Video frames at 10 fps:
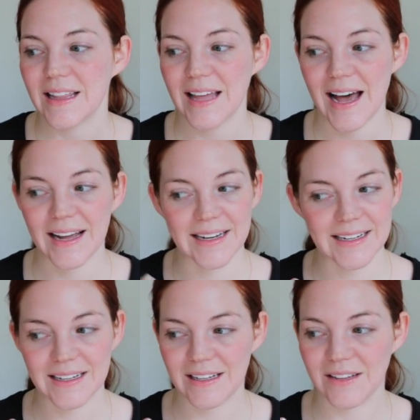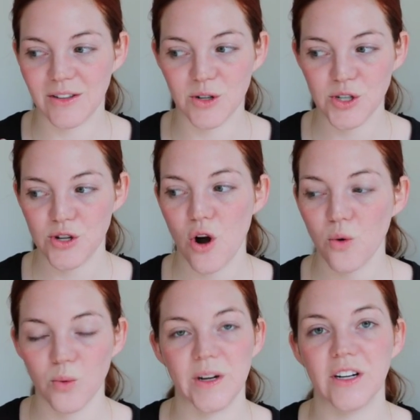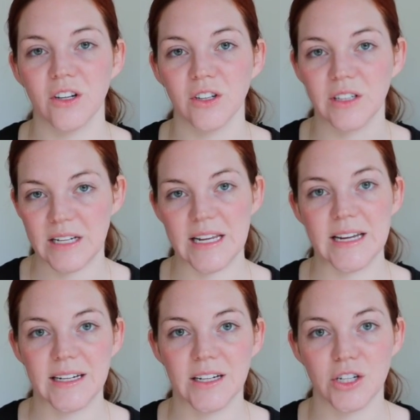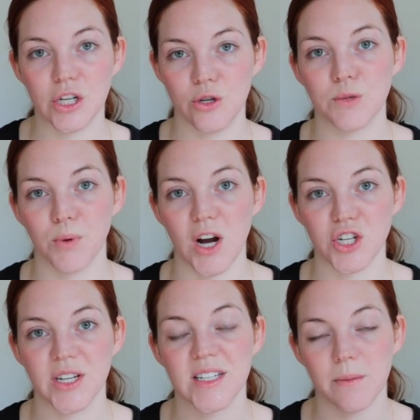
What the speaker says: that there's no real need to use brushes.